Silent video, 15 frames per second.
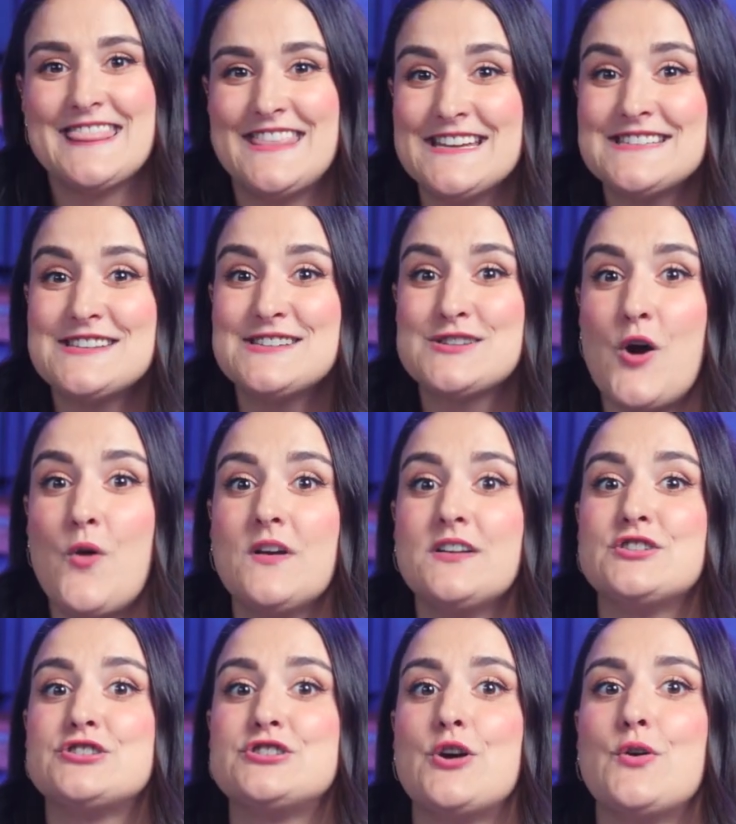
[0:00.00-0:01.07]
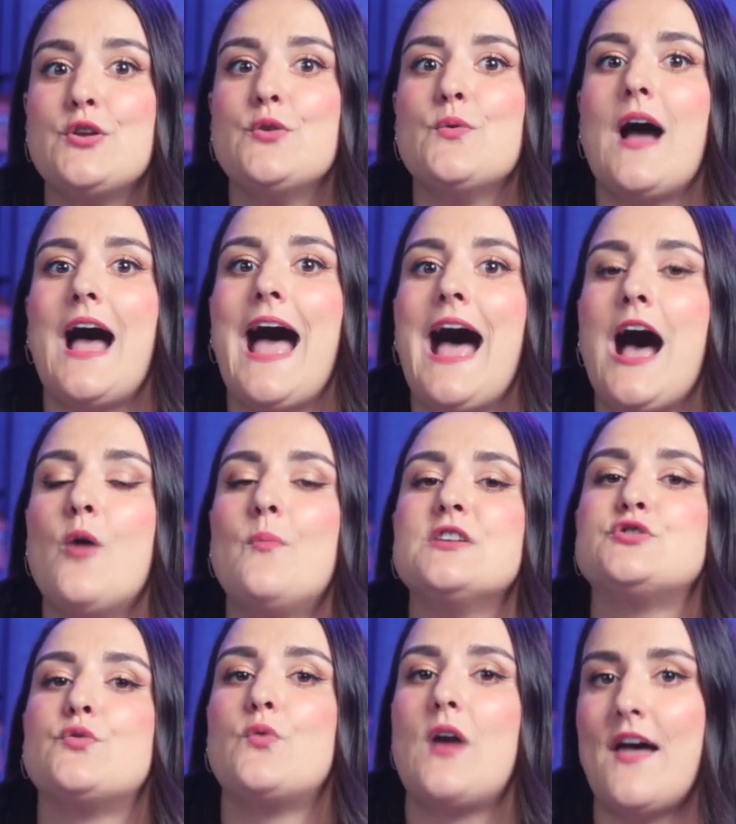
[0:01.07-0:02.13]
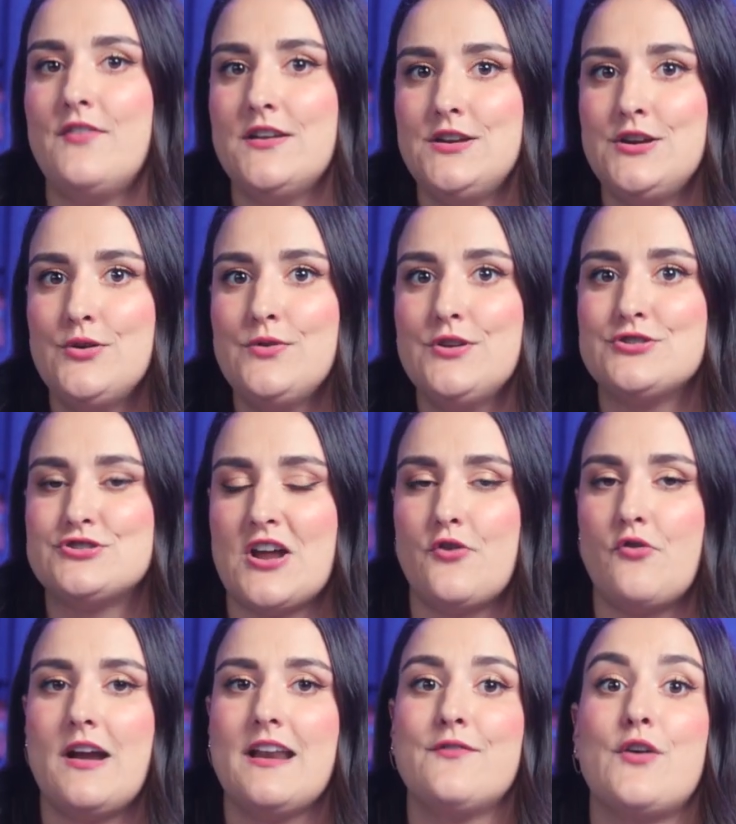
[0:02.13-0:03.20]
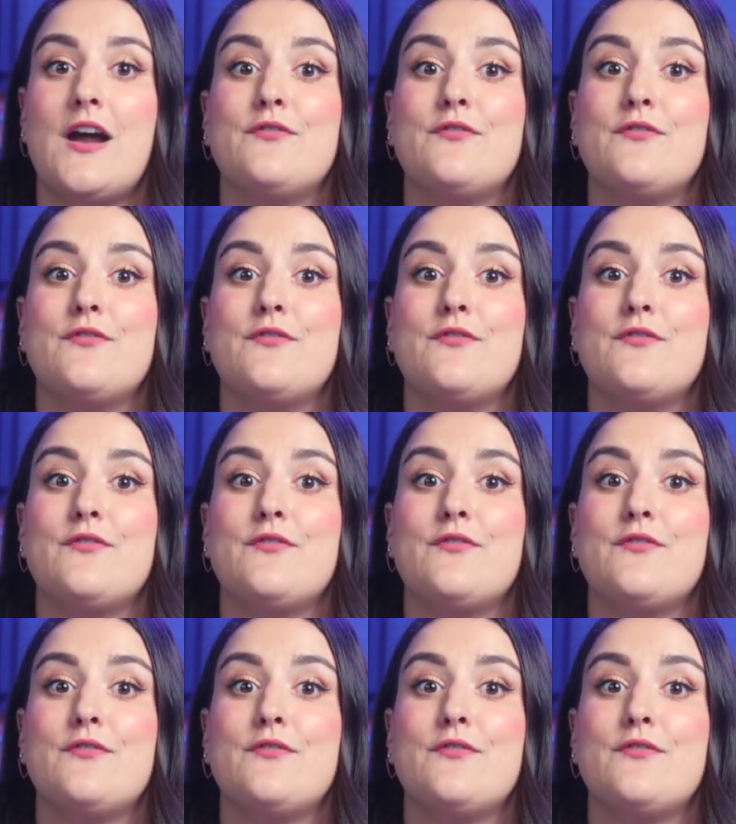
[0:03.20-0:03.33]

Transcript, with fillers: This is going to show you how much revenue you're generating for